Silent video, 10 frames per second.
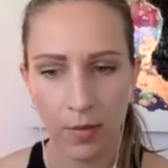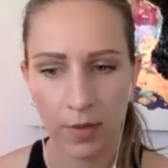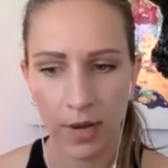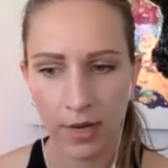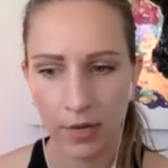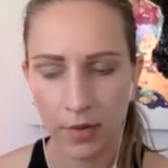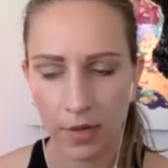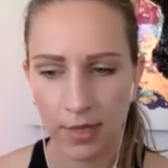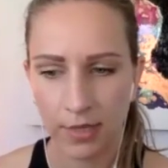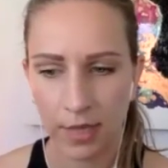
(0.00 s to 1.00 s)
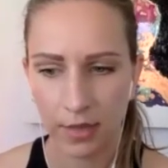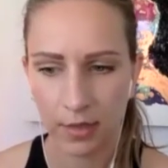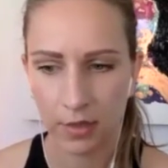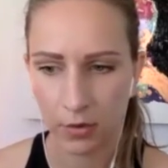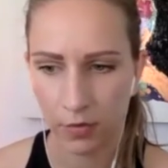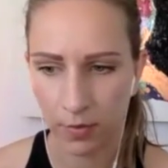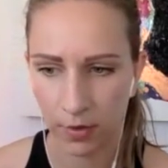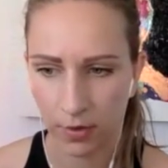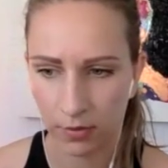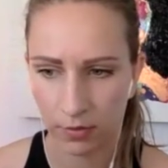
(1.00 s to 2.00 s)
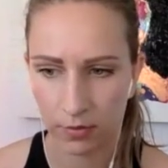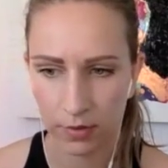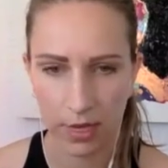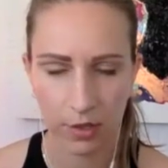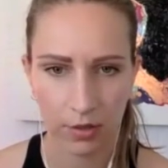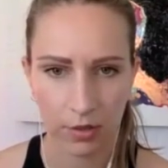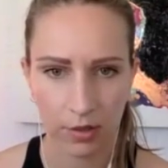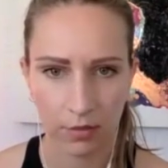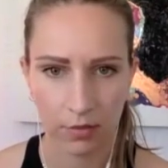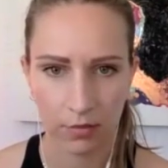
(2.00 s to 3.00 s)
But I didn't realize that the surfboard was actually